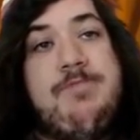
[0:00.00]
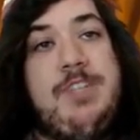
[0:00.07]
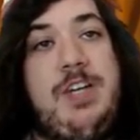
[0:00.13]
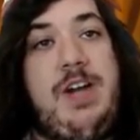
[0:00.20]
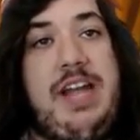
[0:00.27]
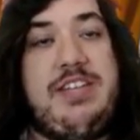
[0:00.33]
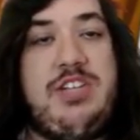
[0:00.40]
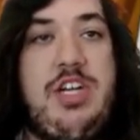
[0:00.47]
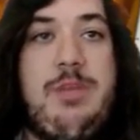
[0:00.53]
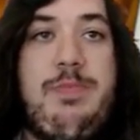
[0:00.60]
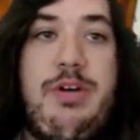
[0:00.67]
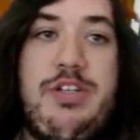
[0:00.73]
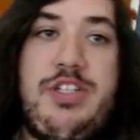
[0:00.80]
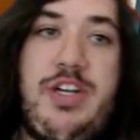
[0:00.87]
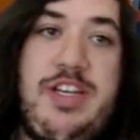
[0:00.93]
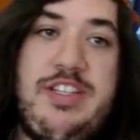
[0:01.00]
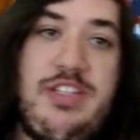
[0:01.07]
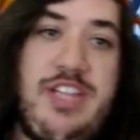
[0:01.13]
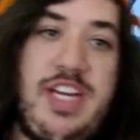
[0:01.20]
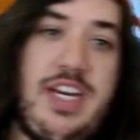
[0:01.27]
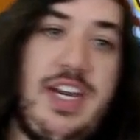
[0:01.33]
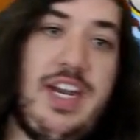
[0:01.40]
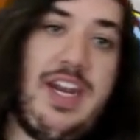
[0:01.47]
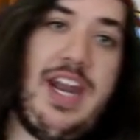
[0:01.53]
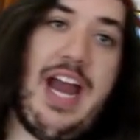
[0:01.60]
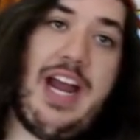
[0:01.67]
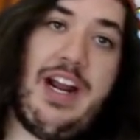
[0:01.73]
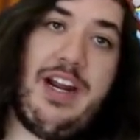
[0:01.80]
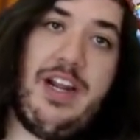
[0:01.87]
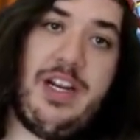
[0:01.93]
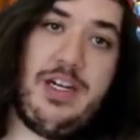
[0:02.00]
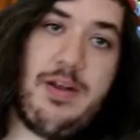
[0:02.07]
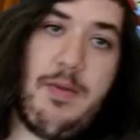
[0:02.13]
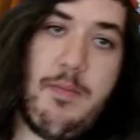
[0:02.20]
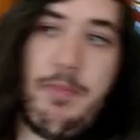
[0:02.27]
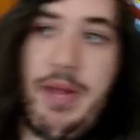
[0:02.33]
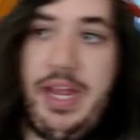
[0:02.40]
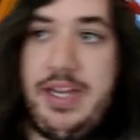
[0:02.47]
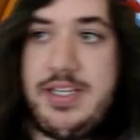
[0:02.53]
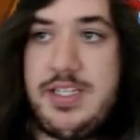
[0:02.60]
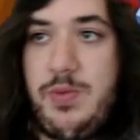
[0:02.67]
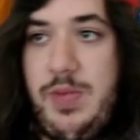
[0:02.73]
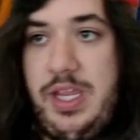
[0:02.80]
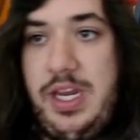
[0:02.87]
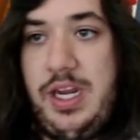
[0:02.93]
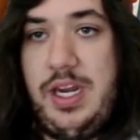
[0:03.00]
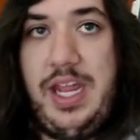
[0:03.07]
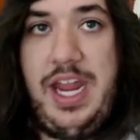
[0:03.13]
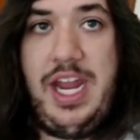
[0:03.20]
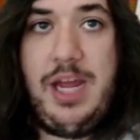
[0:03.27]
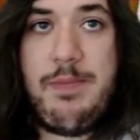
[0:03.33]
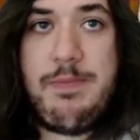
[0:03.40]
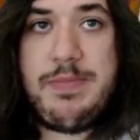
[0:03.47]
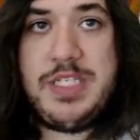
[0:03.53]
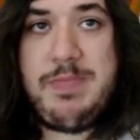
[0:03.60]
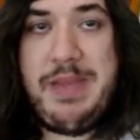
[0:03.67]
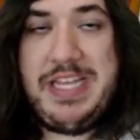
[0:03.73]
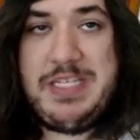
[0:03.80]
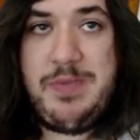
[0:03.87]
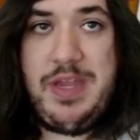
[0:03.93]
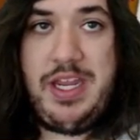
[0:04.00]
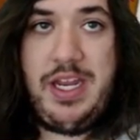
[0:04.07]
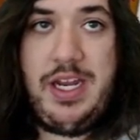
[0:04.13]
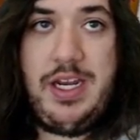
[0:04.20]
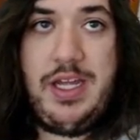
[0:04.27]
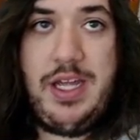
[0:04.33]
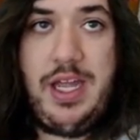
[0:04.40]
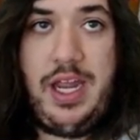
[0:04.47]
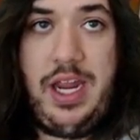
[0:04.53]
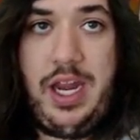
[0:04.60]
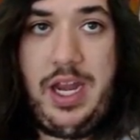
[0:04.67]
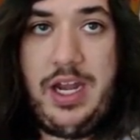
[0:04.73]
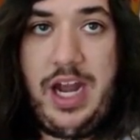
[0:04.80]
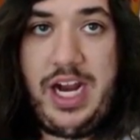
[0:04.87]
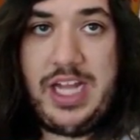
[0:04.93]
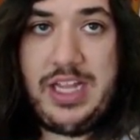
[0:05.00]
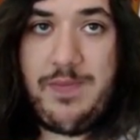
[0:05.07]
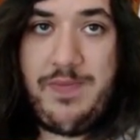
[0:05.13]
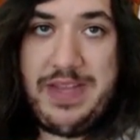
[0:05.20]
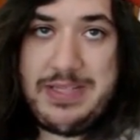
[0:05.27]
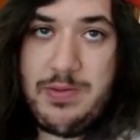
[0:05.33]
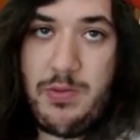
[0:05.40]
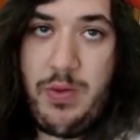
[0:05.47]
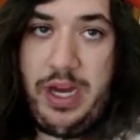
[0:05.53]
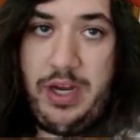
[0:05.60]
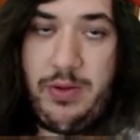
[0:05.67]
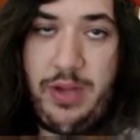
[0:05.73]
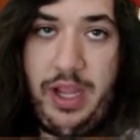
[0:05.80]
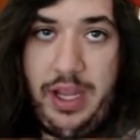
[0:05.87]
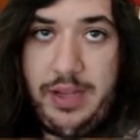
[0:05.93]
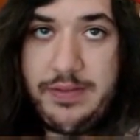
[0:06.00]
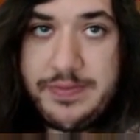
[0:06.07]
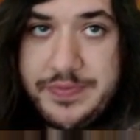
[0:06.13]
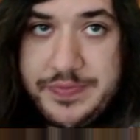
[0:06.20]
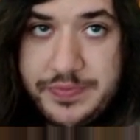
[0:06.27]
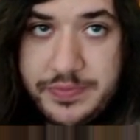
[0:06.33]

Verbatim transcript: Alright, so on our opponent's turn, he's going to take a knockout here, but we can end him, Space Beacon, and knock out the Vespiquen, okay.